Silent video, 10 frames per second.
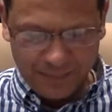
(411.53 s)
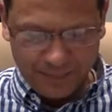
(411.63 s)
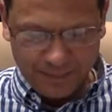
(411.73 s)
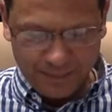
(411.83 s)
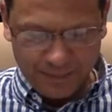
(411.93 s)

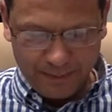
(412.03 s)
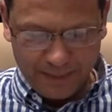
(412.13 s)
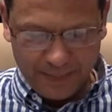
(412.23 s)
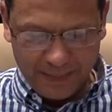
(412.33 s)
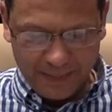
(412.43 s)

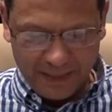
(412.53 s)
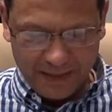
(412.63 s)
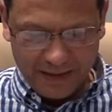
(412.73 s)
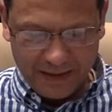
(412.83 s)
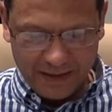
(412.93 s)

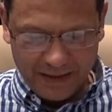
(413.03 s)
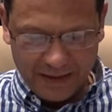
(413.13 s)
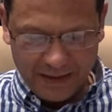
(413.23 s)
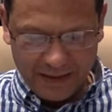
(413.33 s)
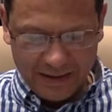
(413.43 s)

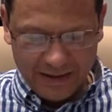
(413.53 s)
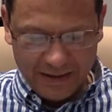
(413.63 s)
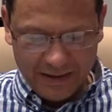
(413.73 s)
[no speech]